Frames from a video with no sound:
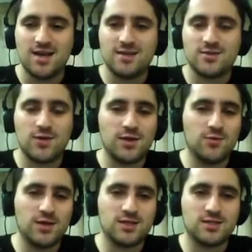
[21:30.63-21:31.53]

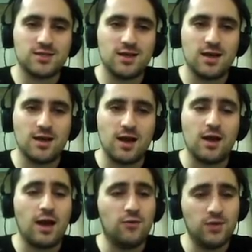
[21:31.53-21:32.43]
anyways,
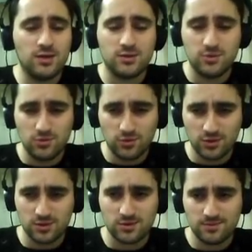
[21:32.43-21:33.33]
I really do
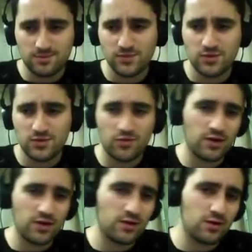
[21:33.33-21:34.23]
want to
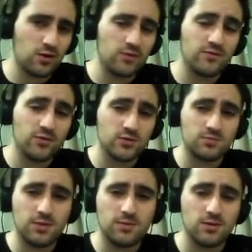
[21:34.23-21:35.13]
thank all of those
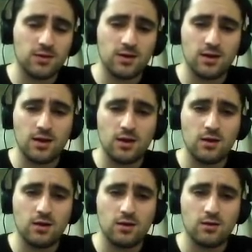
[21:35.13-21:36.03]
people
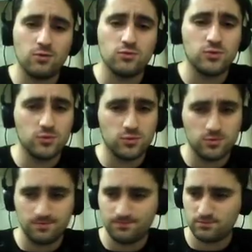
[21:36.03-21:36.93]
who
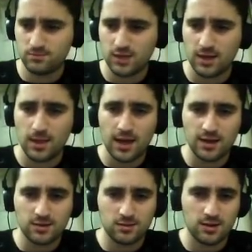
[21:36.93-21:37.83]
do
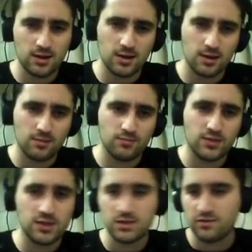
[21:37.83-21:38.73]
liked
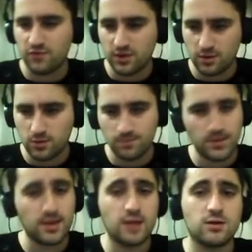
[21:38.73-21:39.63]
the video
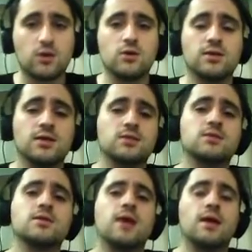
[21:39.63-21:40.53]
and other contents
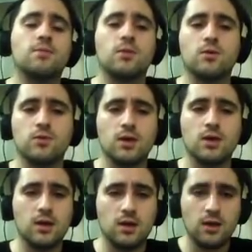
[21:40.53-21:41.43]
that I upload.
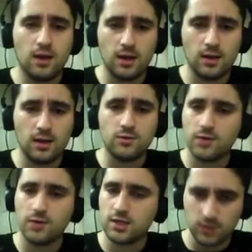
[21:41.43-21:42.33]
You
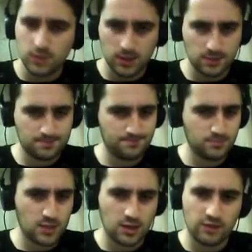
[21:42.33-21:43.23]
guys really
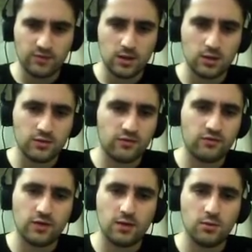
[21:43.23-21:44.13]
give me a lot
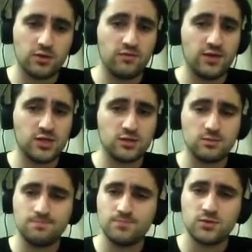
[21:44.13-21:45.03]
of
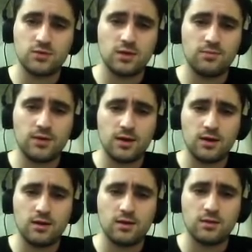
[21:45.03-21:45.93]
motivation to keep
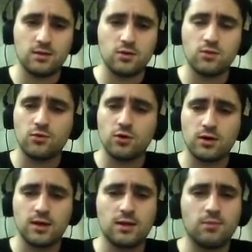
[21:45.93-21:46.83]
the good
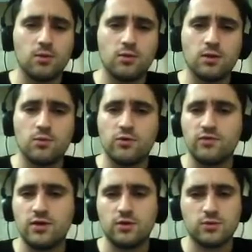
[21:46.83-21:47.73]
work and uploading more
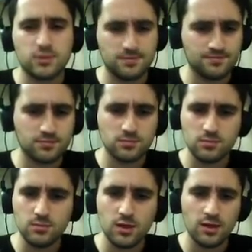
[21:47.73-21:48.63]
videos.
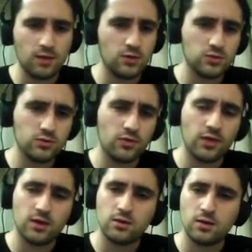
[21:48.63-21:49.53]
And I want to
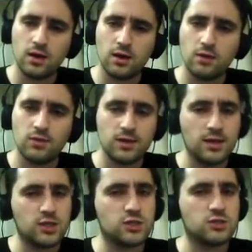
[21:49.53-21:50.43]
thank really
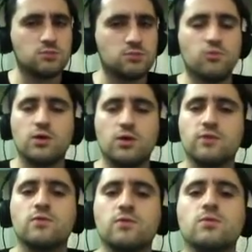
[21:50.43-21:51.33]
each one of you.